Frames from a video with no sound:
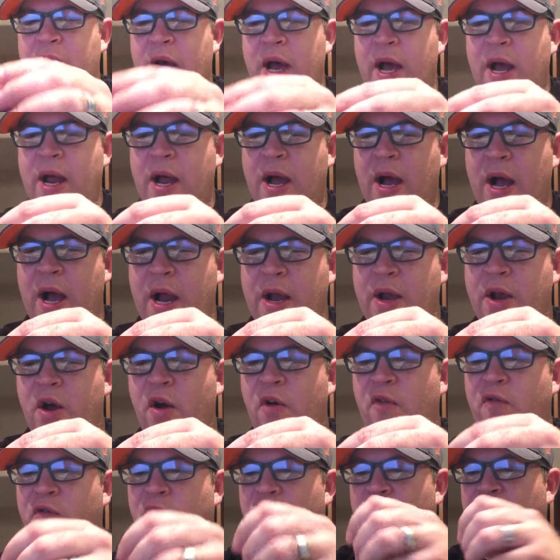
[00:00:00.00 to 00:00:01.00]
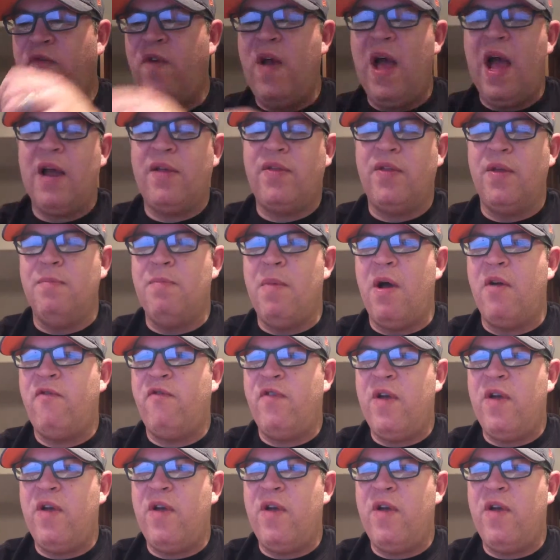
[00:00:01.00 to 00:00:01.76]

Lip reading: I know for a fact that my